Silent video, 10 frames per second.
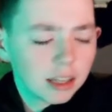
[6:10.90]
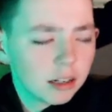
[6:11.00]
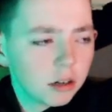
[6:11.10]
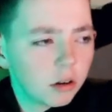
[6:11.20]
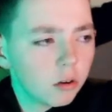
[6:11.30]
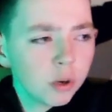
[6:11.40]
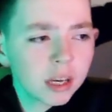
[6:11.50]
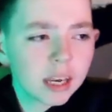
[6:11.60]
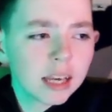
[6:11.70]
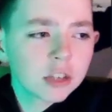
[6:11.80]
Okay,
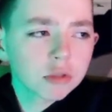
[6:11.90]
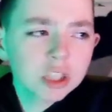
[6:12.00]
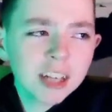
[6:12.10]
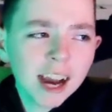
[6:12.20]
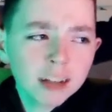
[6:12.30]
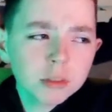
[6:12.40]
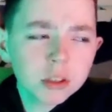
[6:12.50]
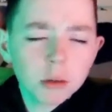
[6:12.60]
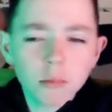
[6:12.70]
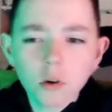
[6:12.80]
so Shea Adams coming
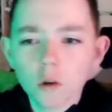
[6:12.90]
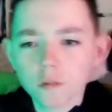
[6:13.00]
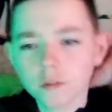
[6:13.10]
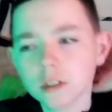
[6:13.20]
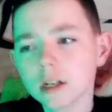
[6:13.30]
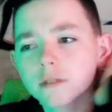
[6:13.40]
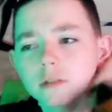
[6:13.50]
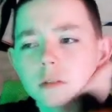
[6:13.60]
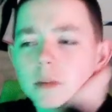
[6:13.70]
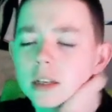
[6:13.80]
off after
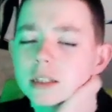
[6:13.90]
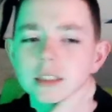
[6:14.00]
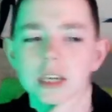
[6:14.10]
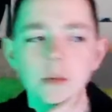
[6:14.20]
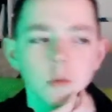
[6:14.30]
making his debut for